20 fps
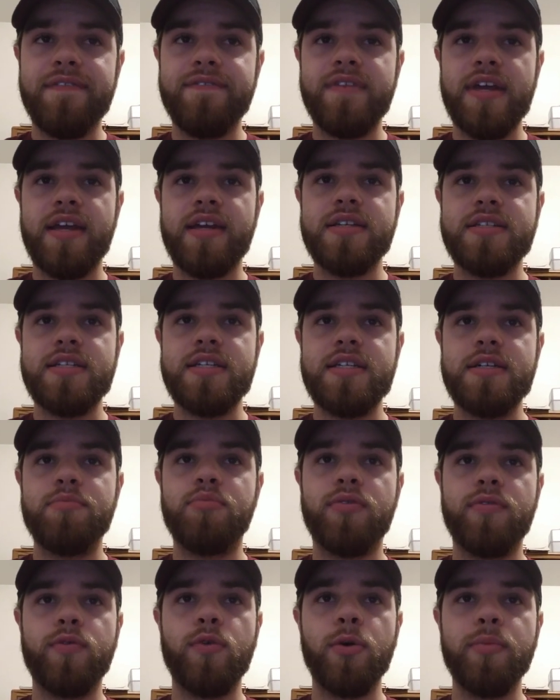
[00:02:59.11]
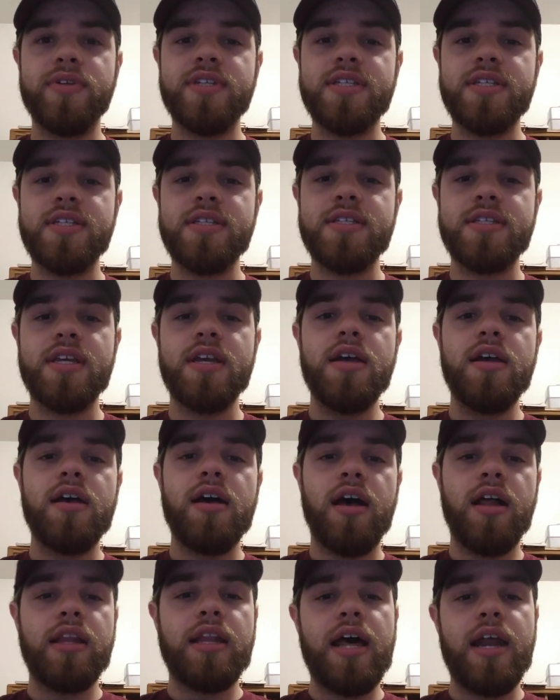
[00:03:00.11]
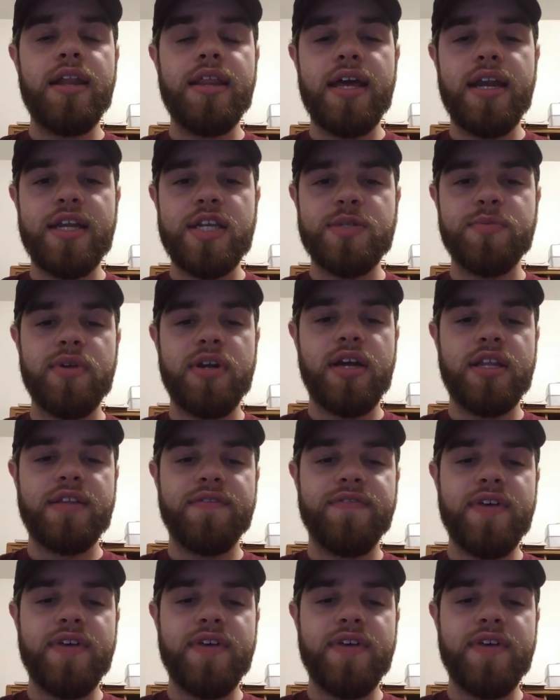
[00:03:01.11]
fantasy performances, a lot of that has been on the